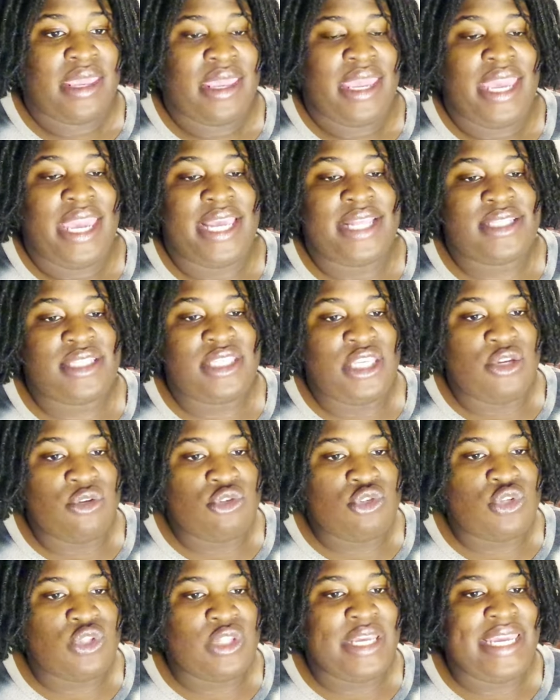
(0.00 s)
it's
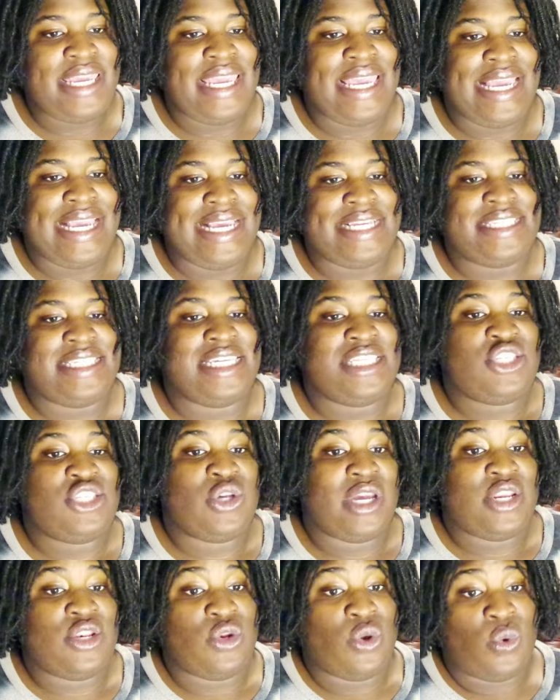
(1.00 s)
usually easy to
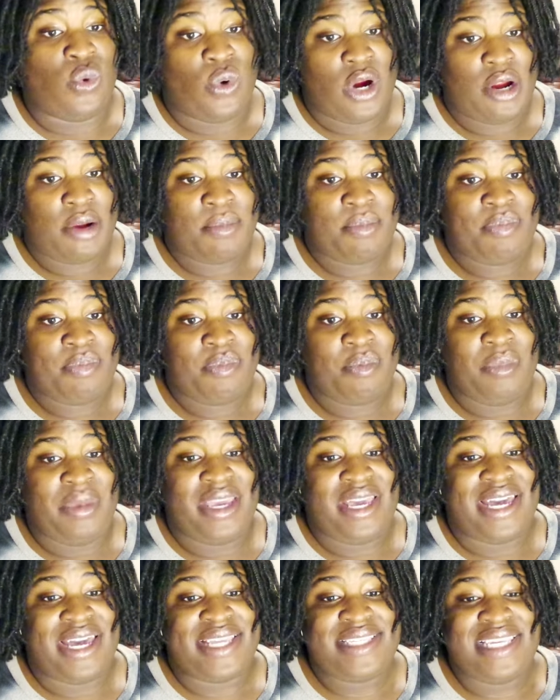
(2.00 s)
ignore
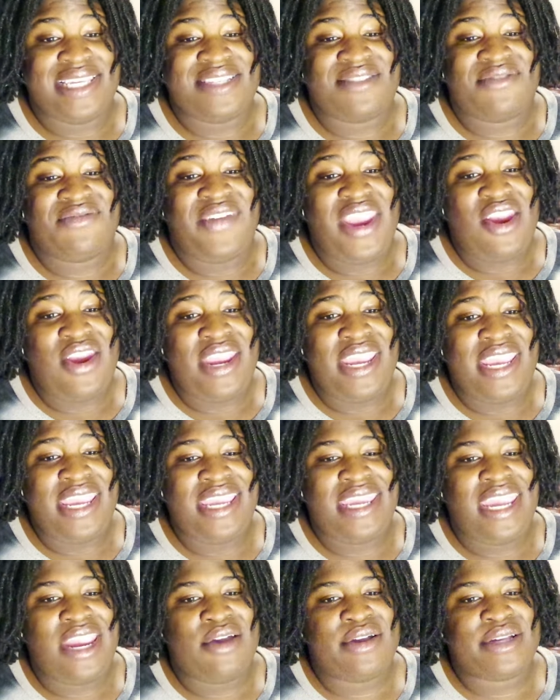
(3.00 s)
because he's very
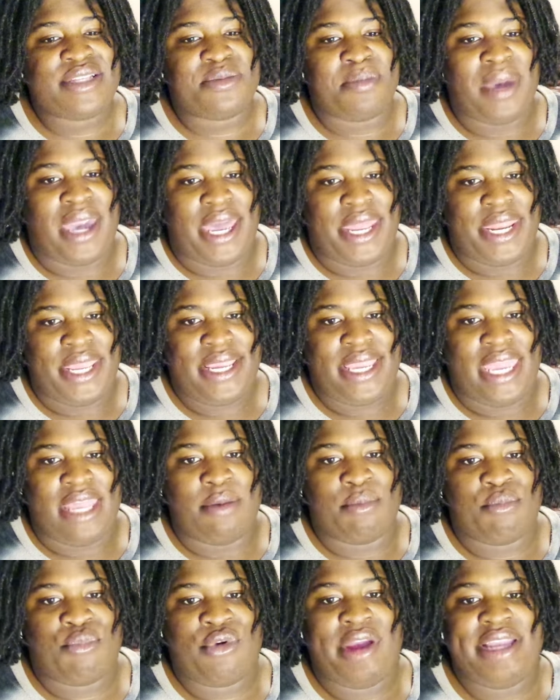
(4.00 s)
charismatic
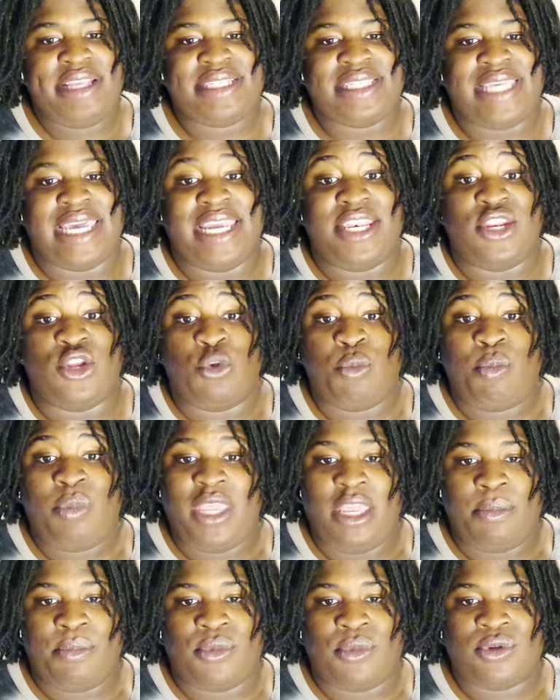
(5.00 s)
and brings in new
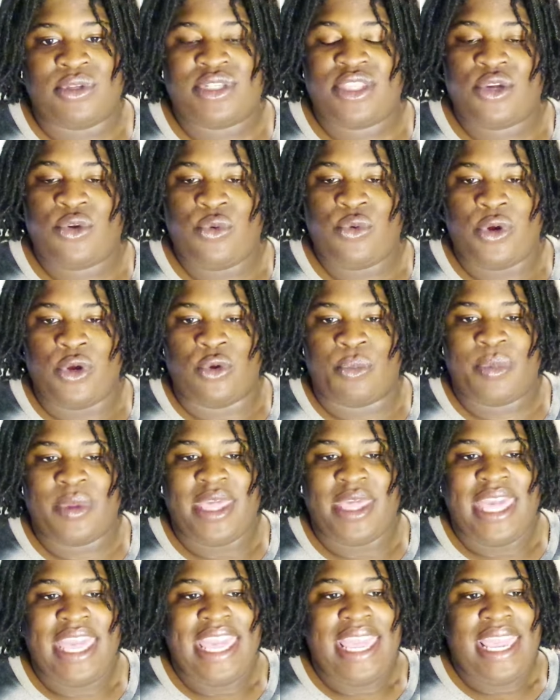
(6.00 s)
people to the group.
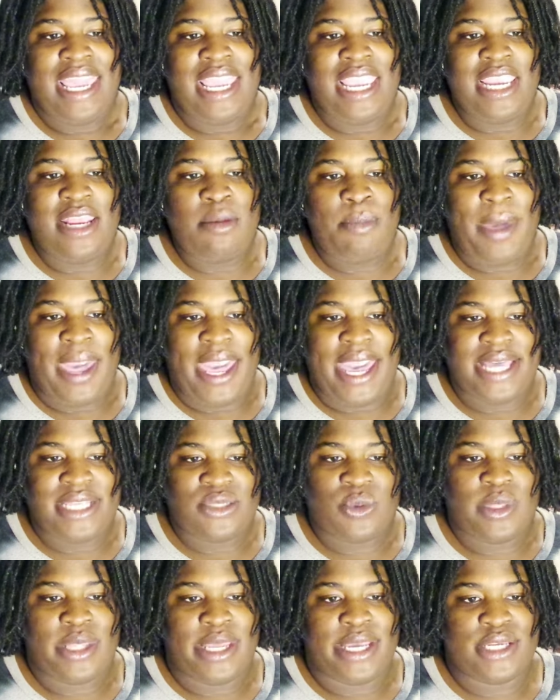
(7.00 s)
In past
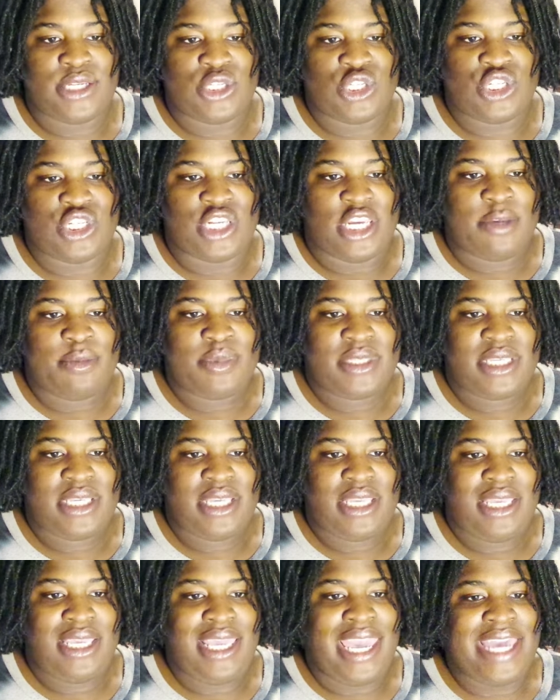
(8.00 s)
relationships,
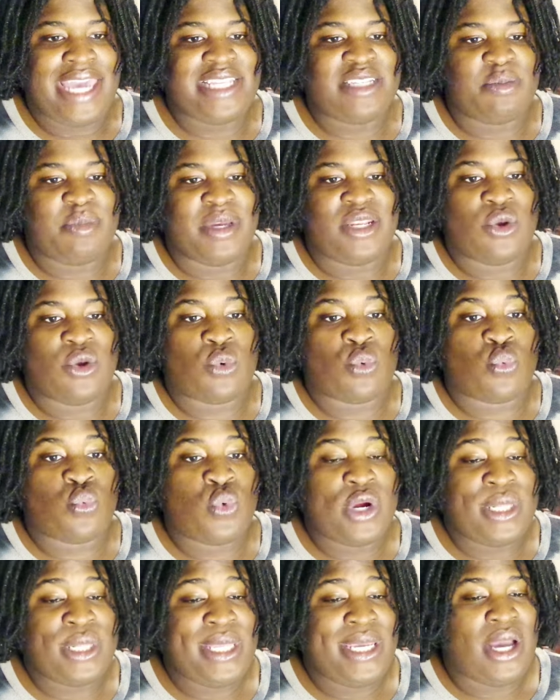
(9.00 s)
he has been
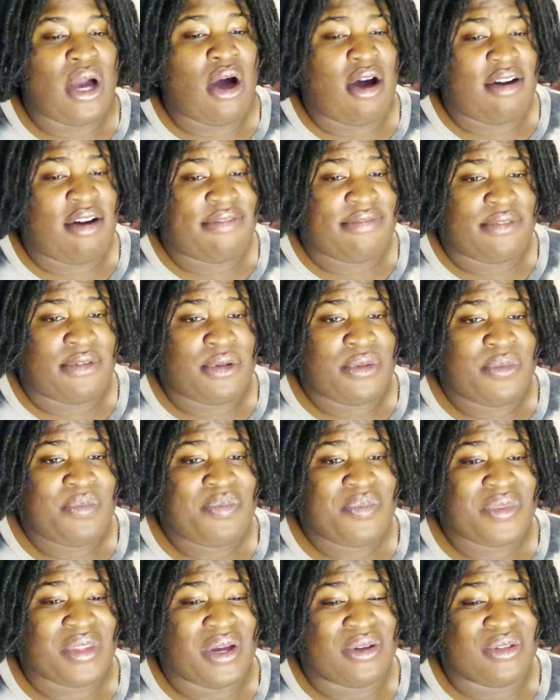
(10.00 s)
really awful.
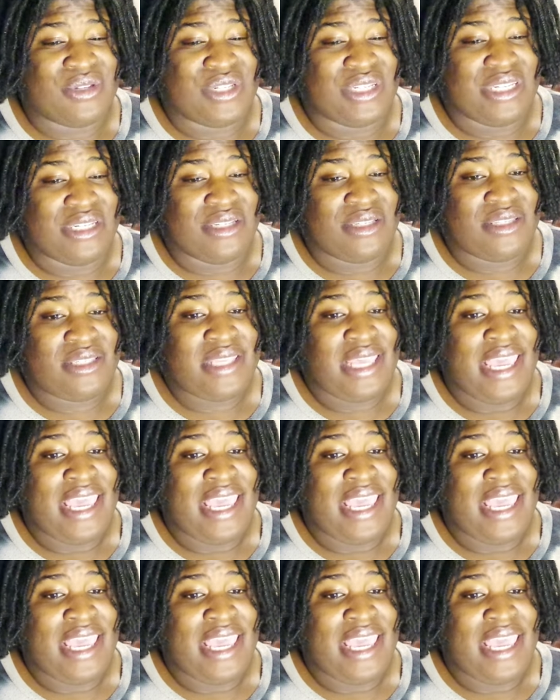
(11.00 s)
Oh, geez.